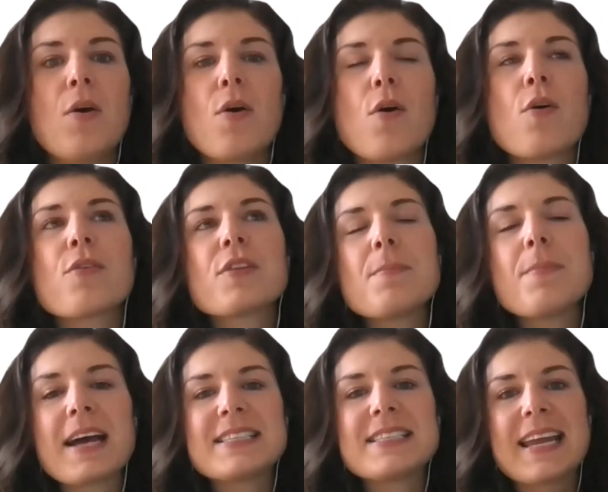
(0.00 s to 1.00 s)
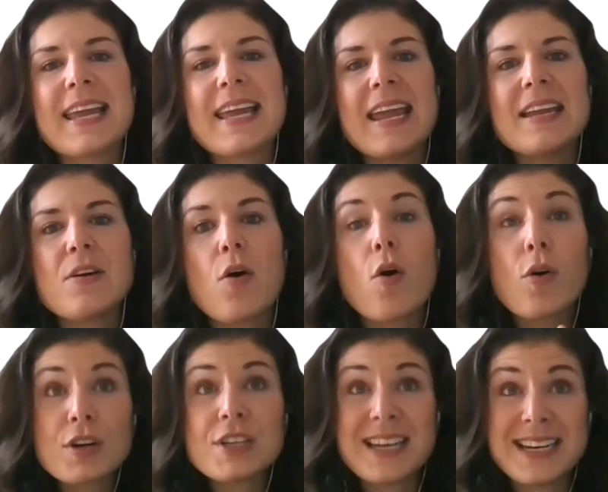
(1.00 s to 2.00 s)
Over the past decade, our
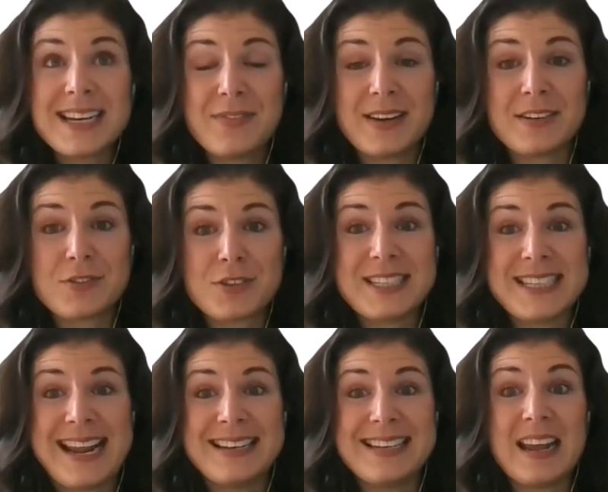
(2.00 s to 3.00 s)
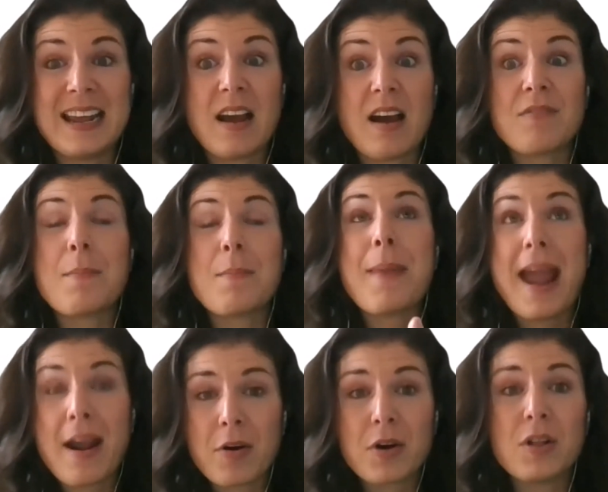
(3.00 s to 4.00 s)
scientific understanding of the
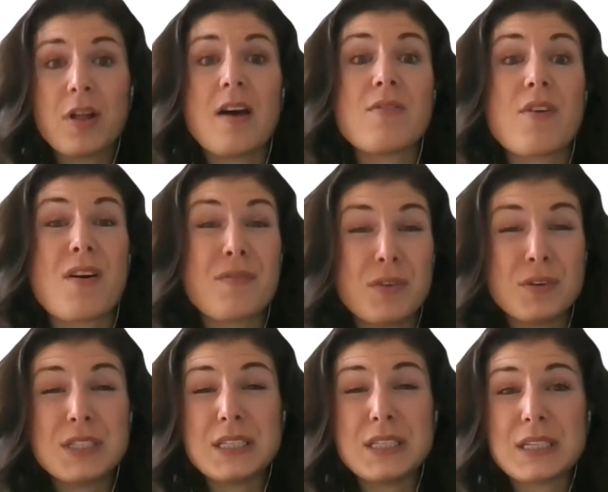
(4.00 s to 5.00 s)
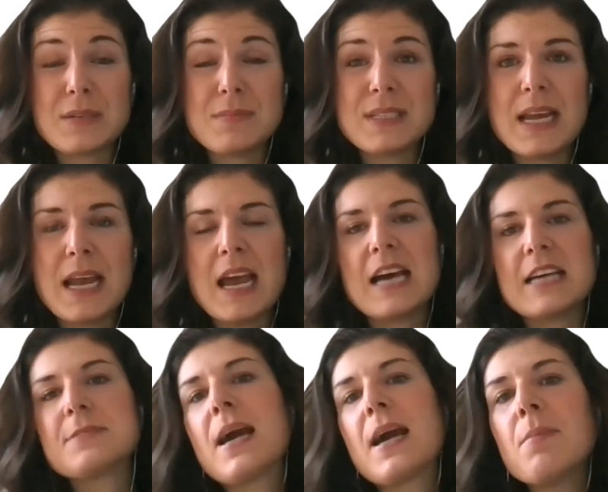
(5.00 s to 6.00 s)
peril of our food systems has
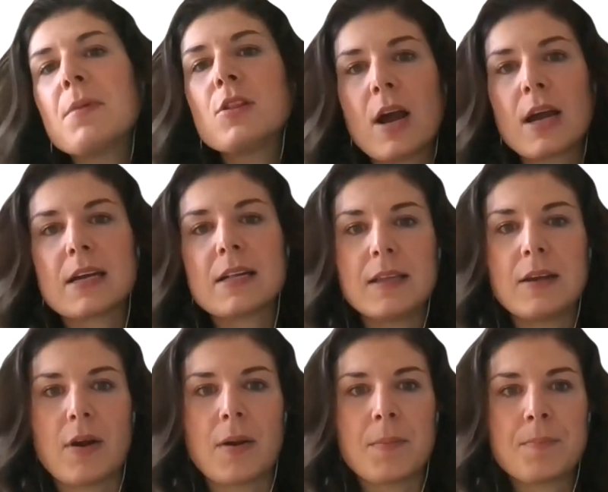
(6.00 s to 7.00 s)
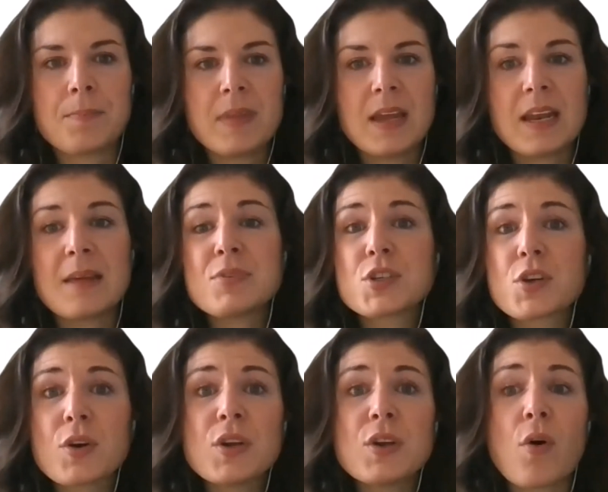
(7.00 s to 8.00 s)
become a lot clearer. And I'm
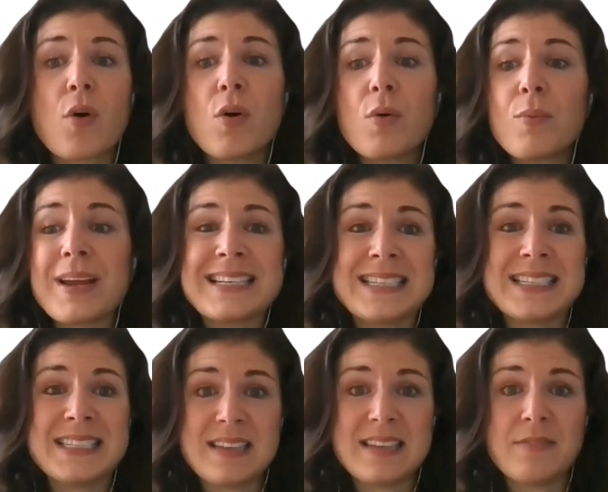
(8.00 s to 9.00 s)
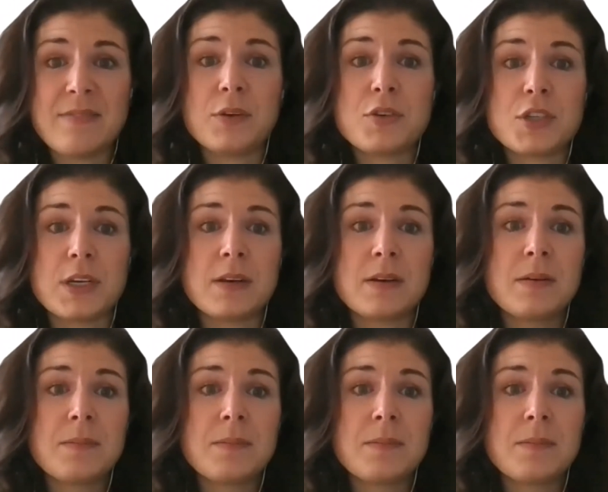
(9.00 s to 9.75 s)
sure you've all witnessed this evolution.